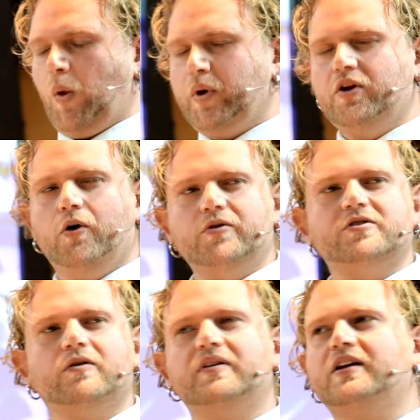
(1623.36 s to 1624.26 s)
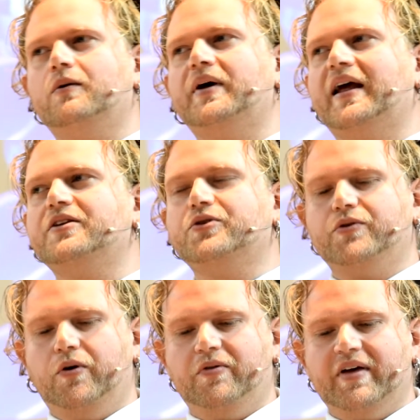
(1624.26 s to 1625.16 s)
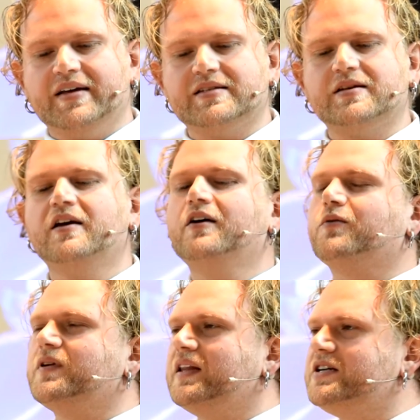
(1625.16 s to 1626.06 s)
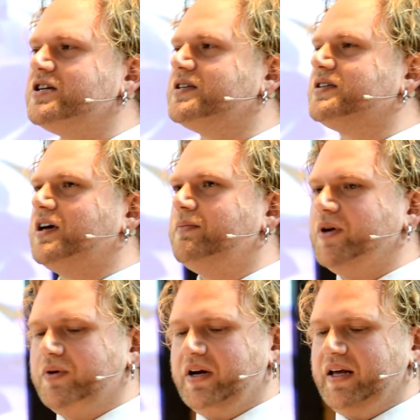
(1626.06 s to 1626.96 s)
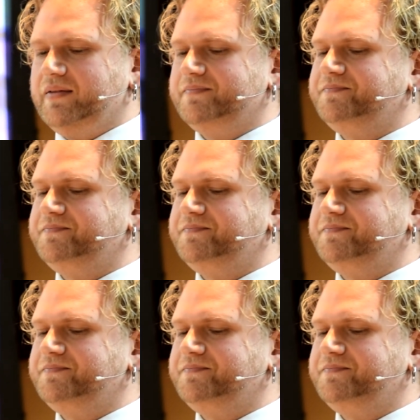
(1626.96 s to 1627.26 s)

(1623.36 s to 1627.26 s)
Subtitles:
We know so little, but I do know this: religious community.